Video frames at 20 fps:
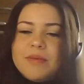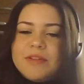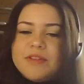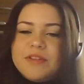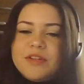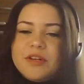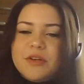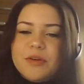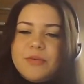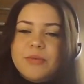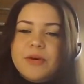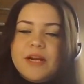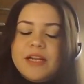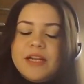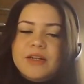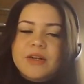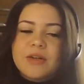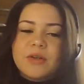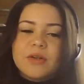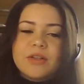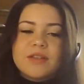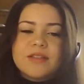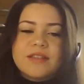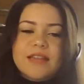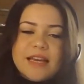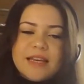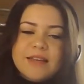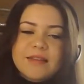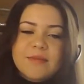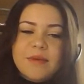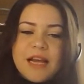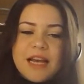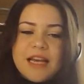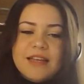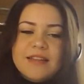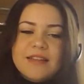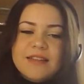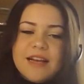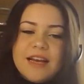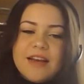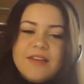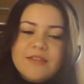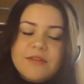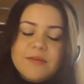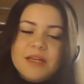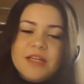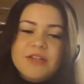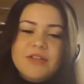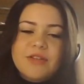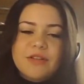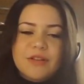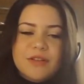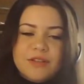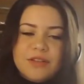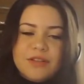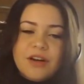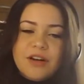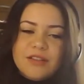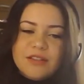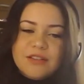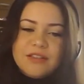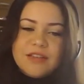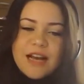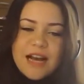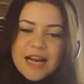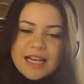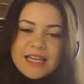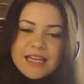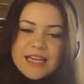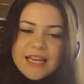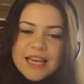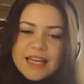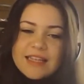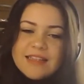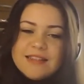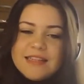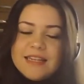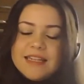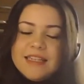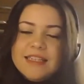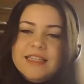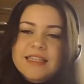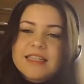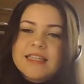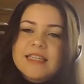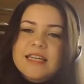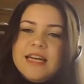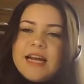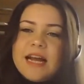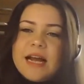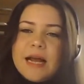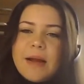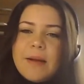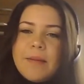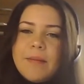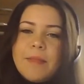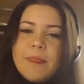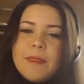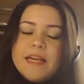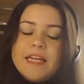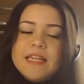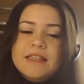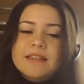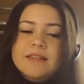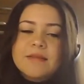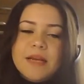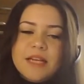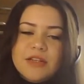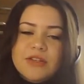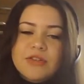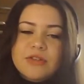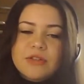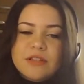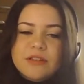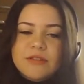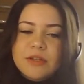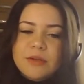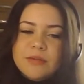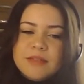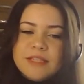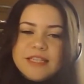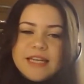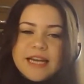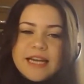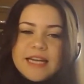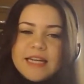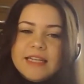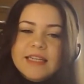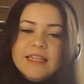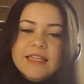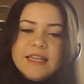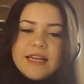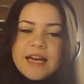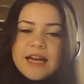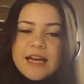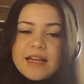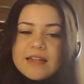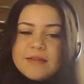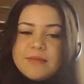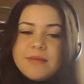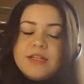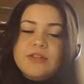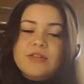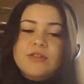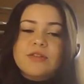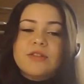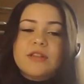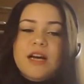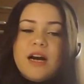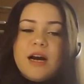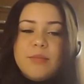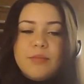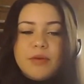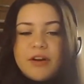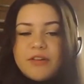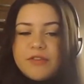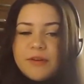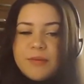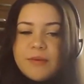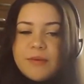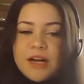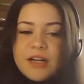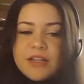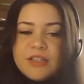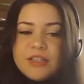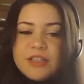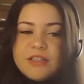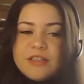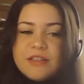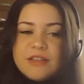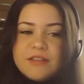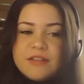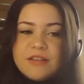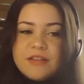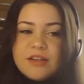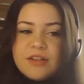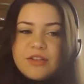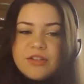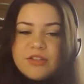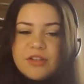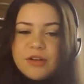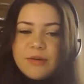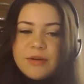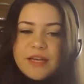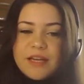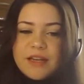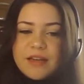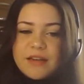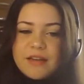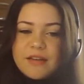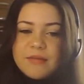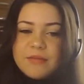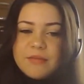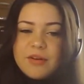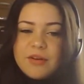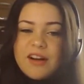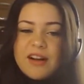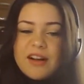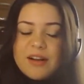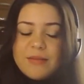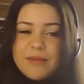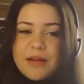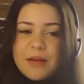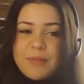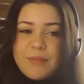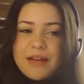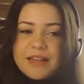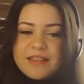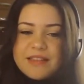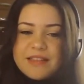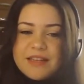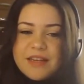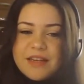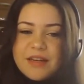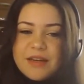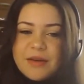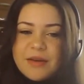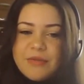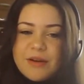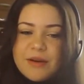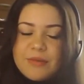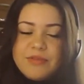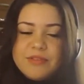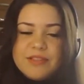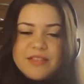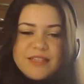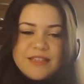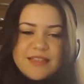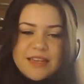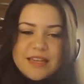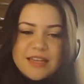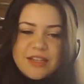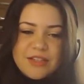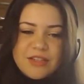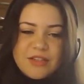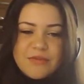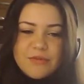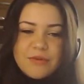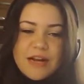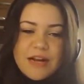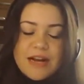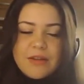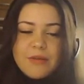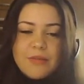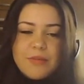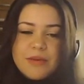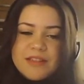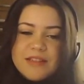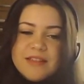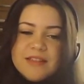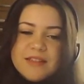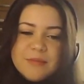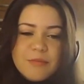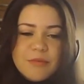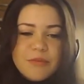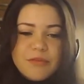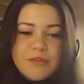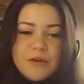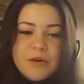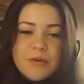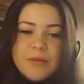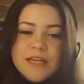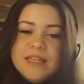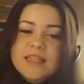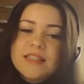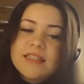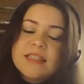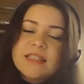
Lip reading: So when the course takes place, I have to make sure those costs are allocated. They need to make sure they're up to date, to make sure that our profit margins are showing a better representation of how the business is performing.